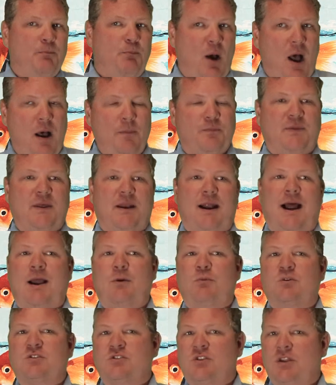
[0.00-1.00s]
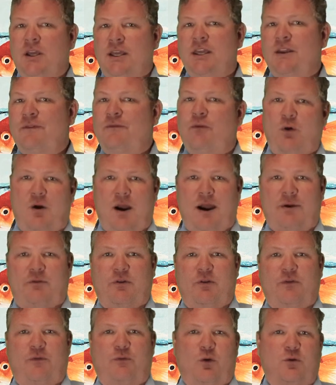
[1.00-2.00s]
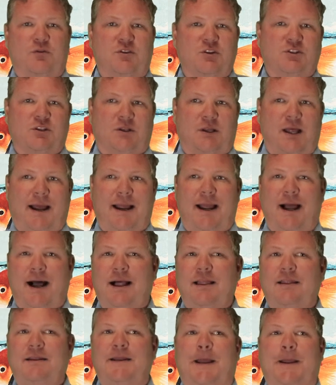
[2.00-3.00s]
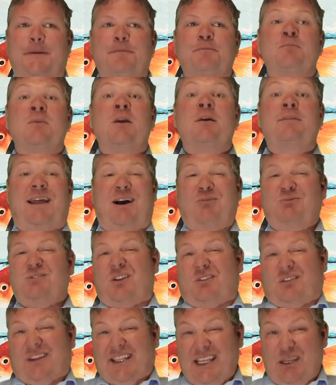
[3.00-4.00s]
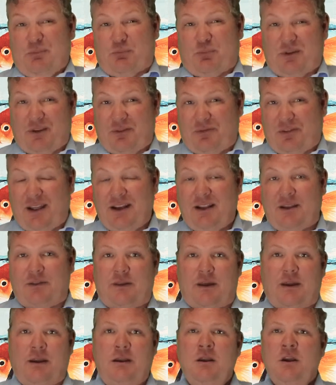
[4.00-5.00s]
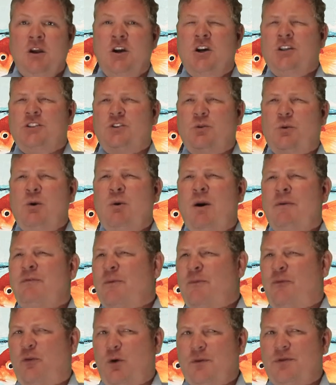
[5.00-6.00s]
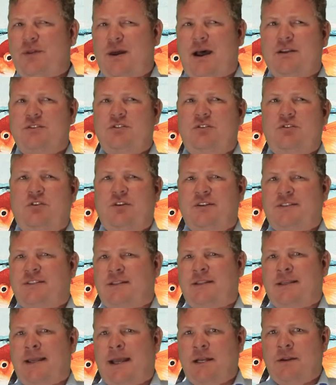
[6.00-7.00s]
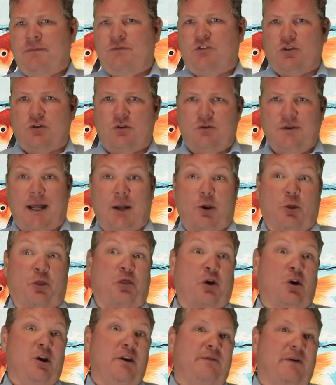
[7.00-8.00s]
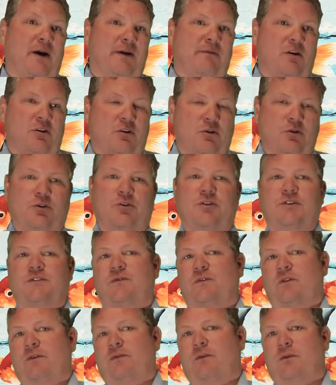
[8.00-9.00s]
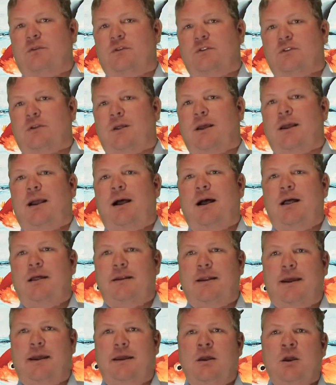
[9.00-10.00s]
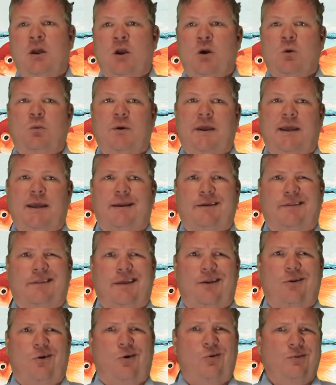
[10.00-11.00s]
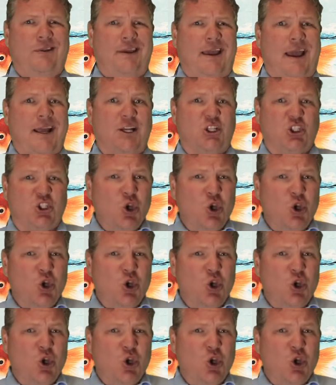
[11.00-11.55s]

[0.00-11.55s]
the bump that I was looking for after the 4th of July holiday. That was a limp, if anything. So we went from 4,000 units at the end of June down to 3,500 units for the 4th of July holiday week, and then only a